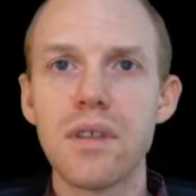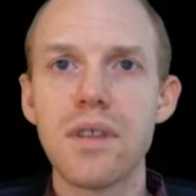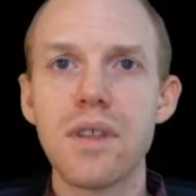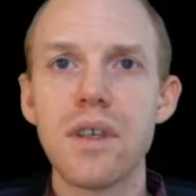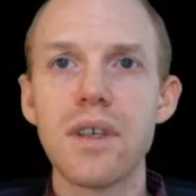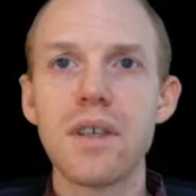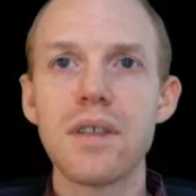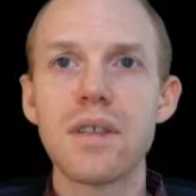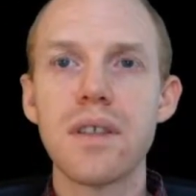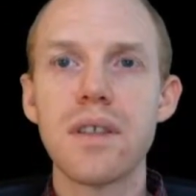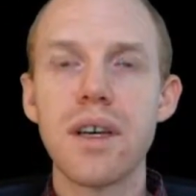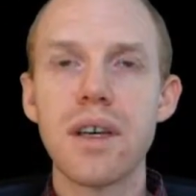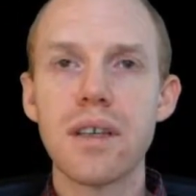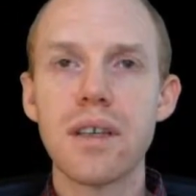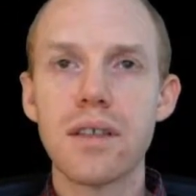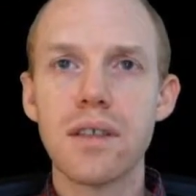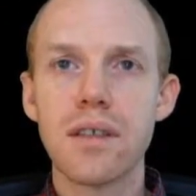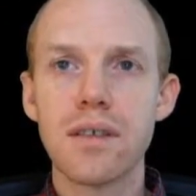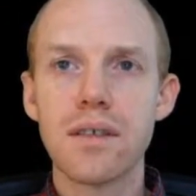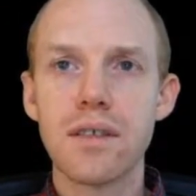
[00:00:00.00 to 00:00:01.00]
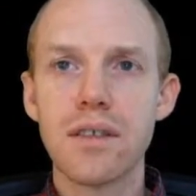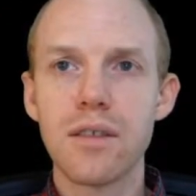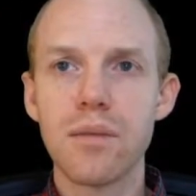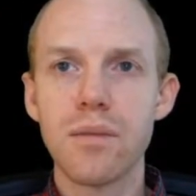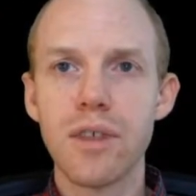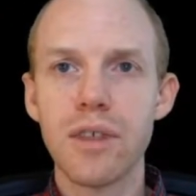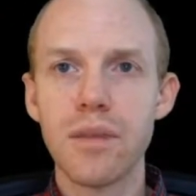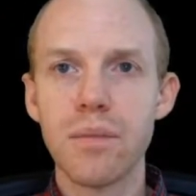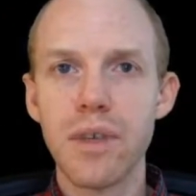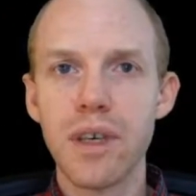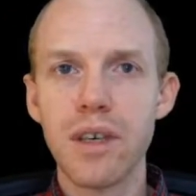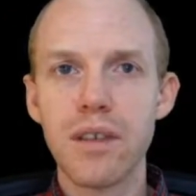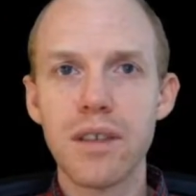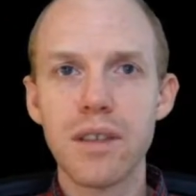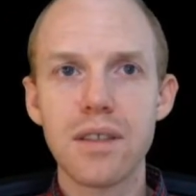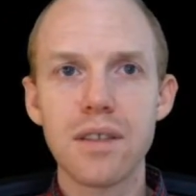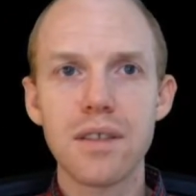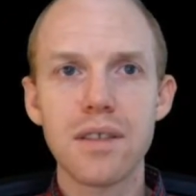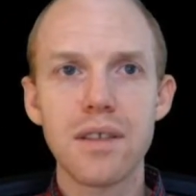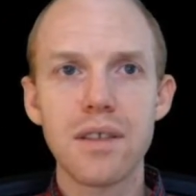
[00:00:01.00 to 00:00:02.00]
uh, talk a little bit about
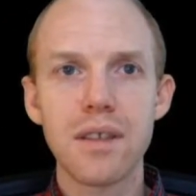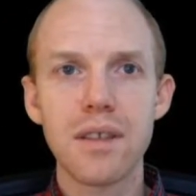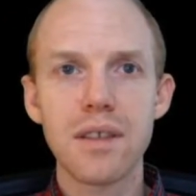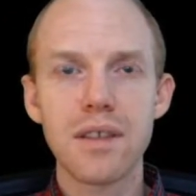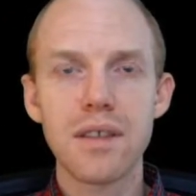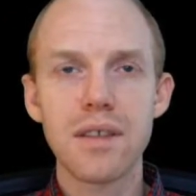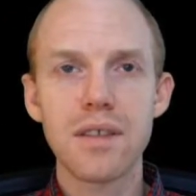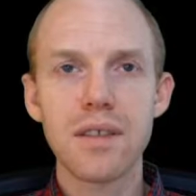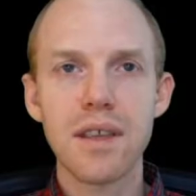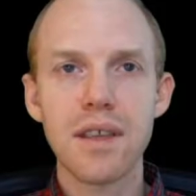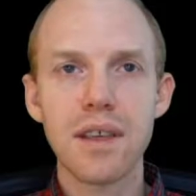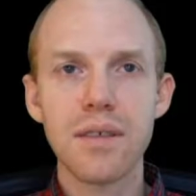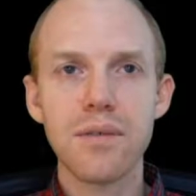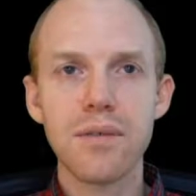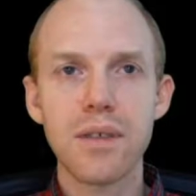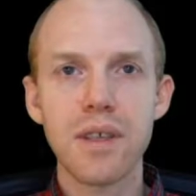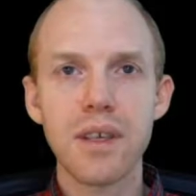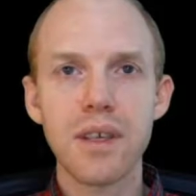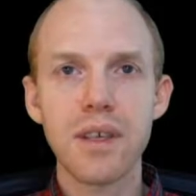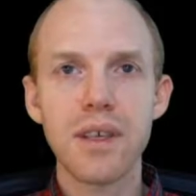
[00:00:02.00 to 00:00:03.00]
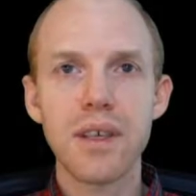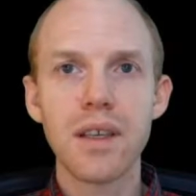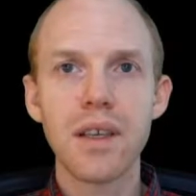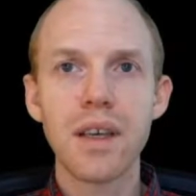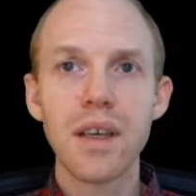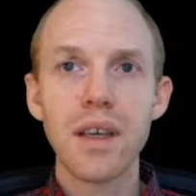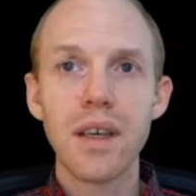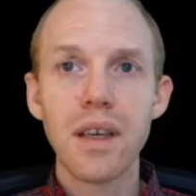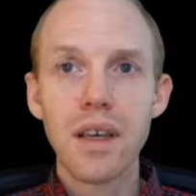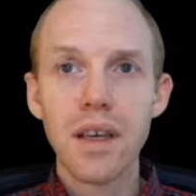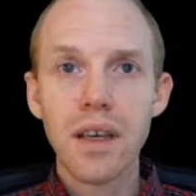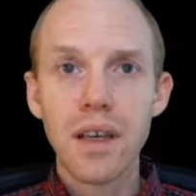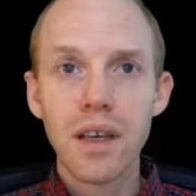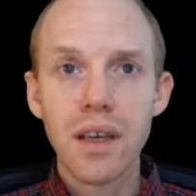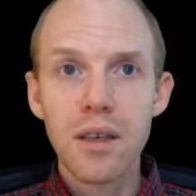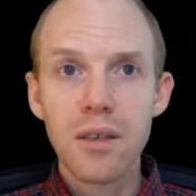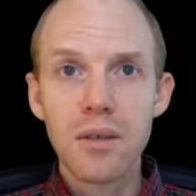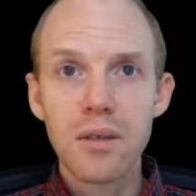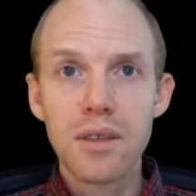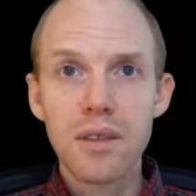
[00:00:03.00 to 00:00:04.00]
installing the software.
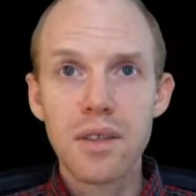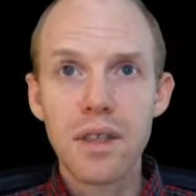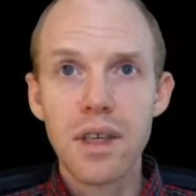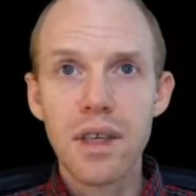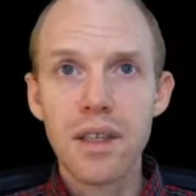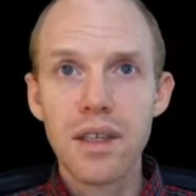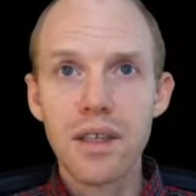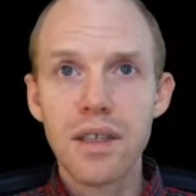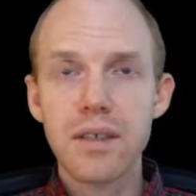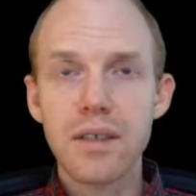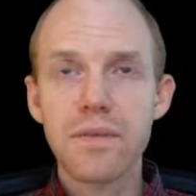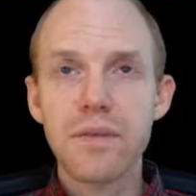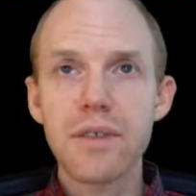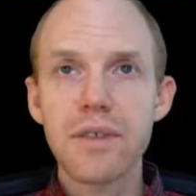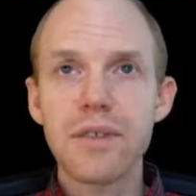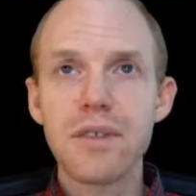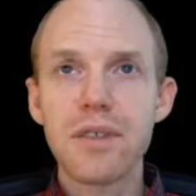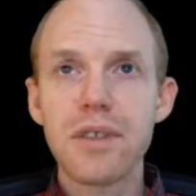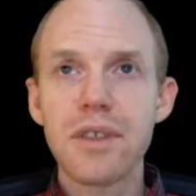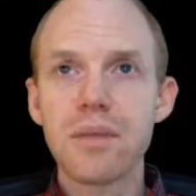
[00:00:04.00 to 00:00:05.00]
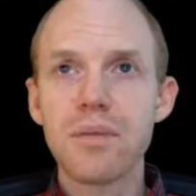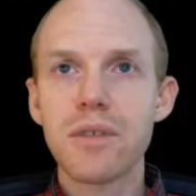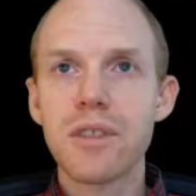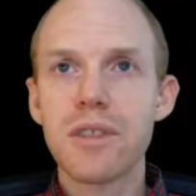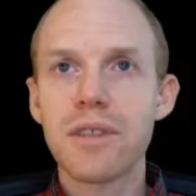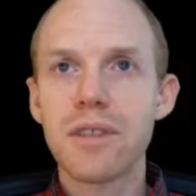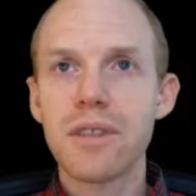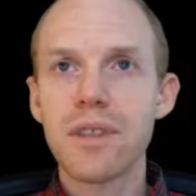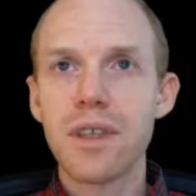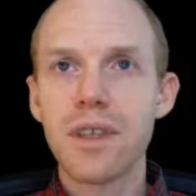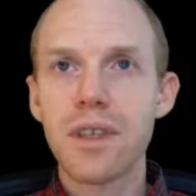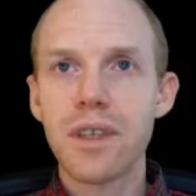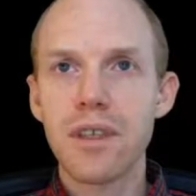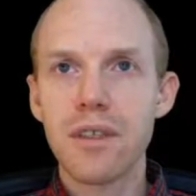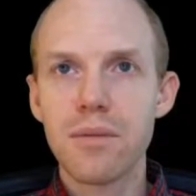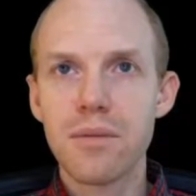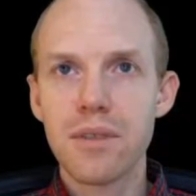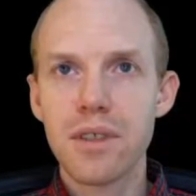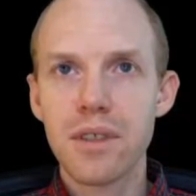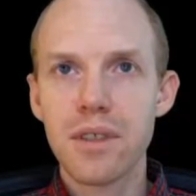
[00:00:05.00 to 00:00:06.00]
It was slightly confusing. I'm still not one
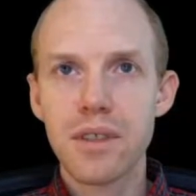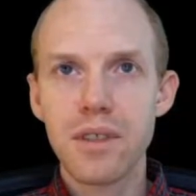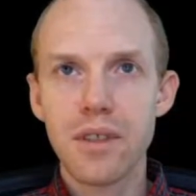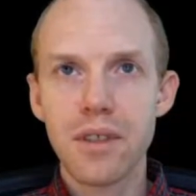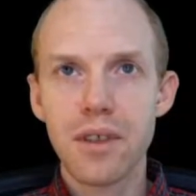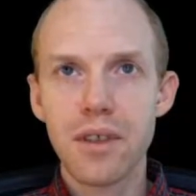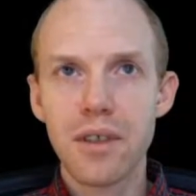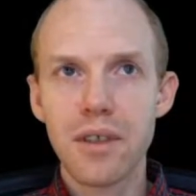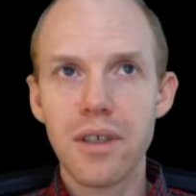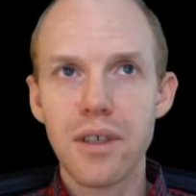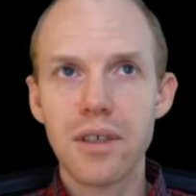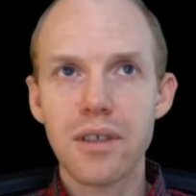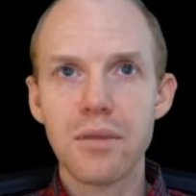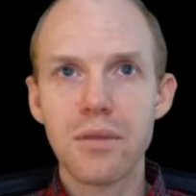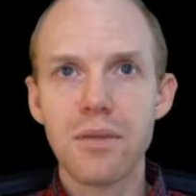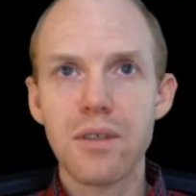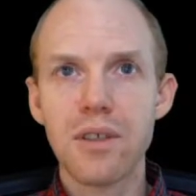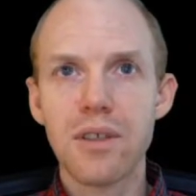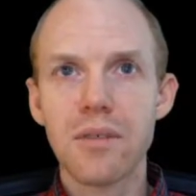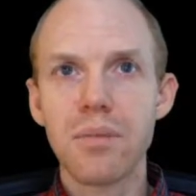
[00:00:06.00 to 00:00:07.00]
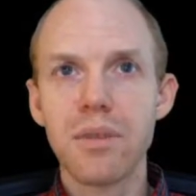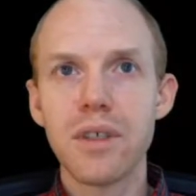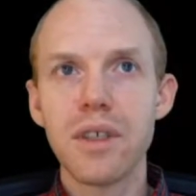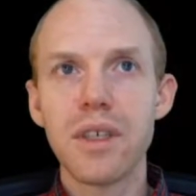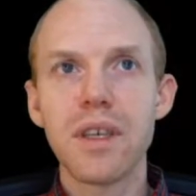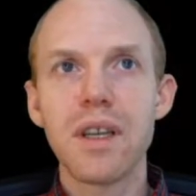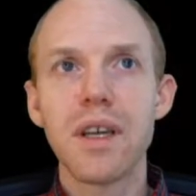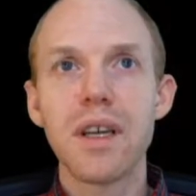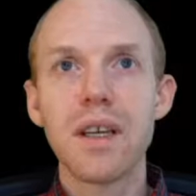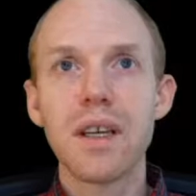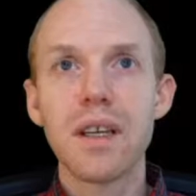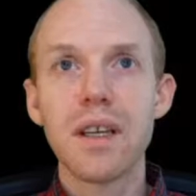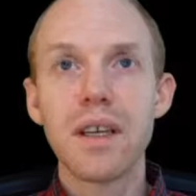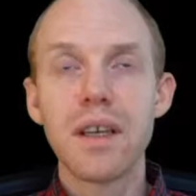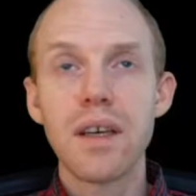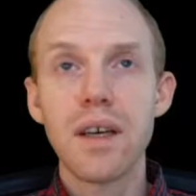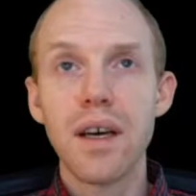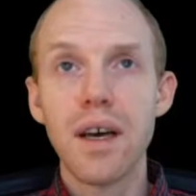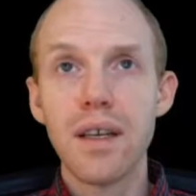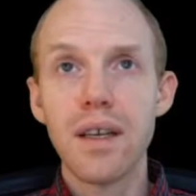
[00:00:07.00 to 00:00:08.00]
hundred percent sure how I got it to work, but
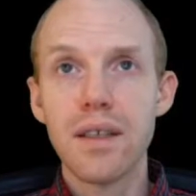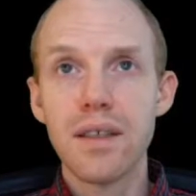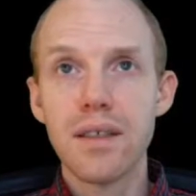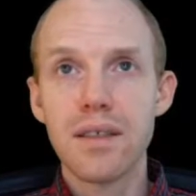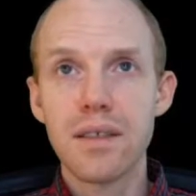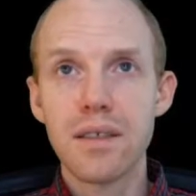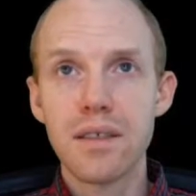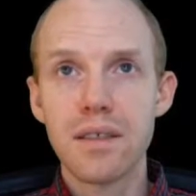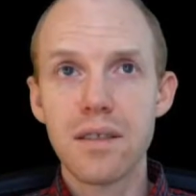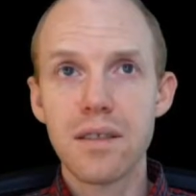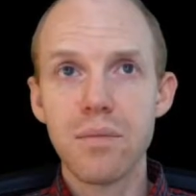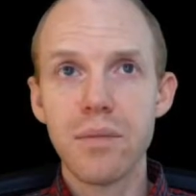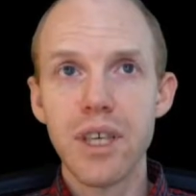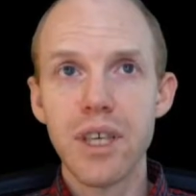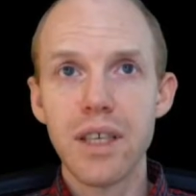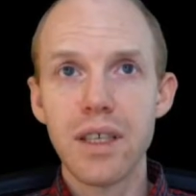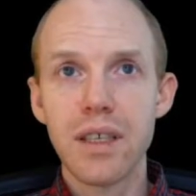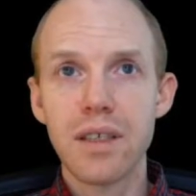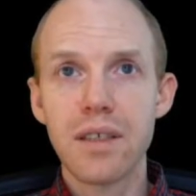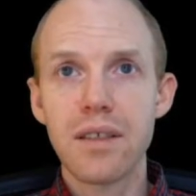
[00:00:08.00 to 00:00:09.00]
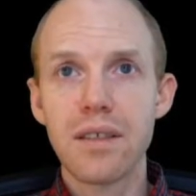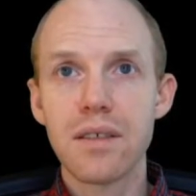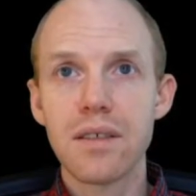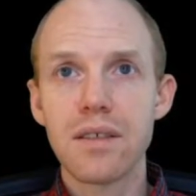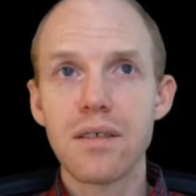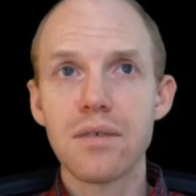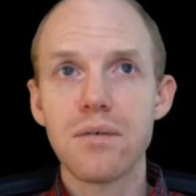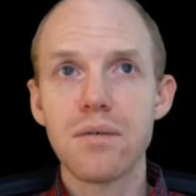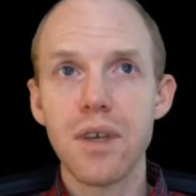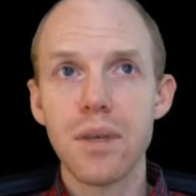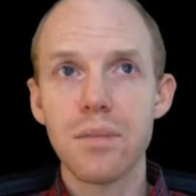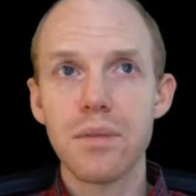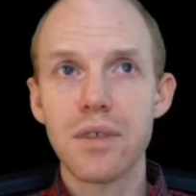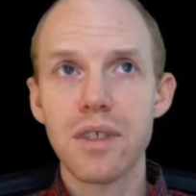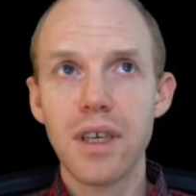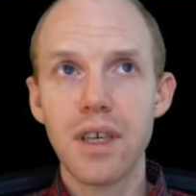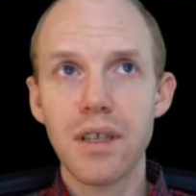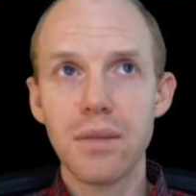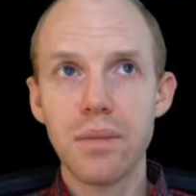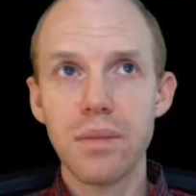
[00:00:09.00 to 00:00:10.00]
uh, this is the main
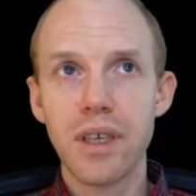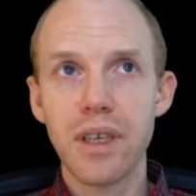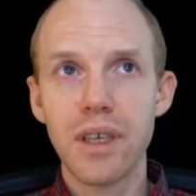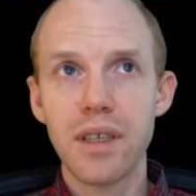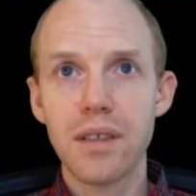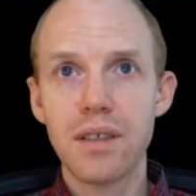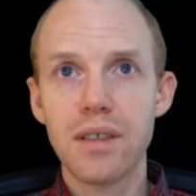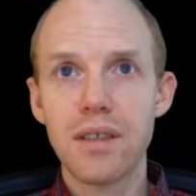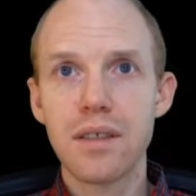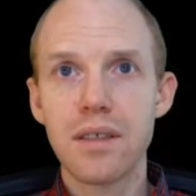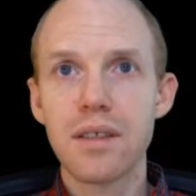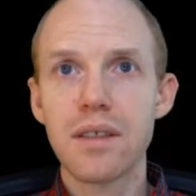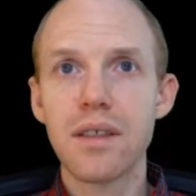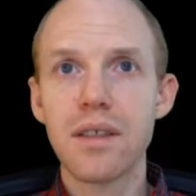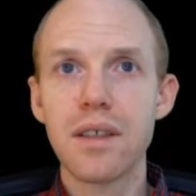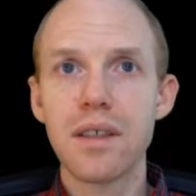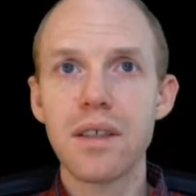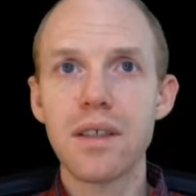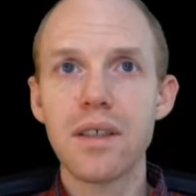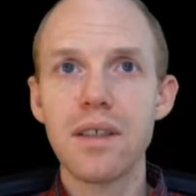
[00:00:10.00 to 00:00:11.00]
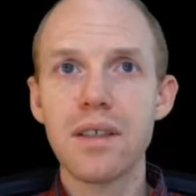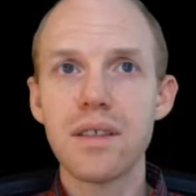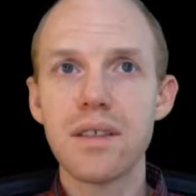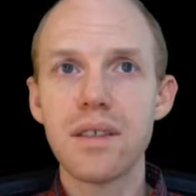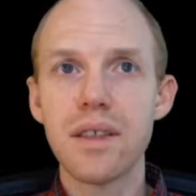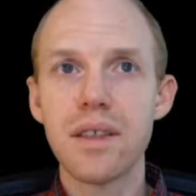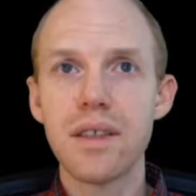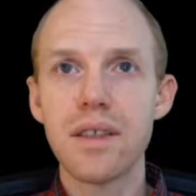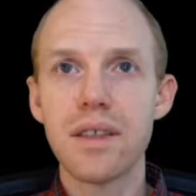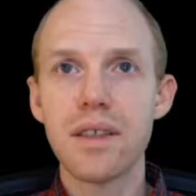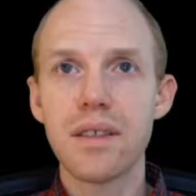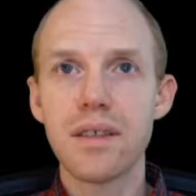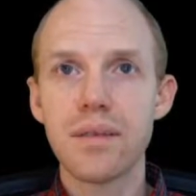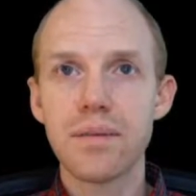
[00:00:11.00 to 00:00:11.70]
website page on Keysight.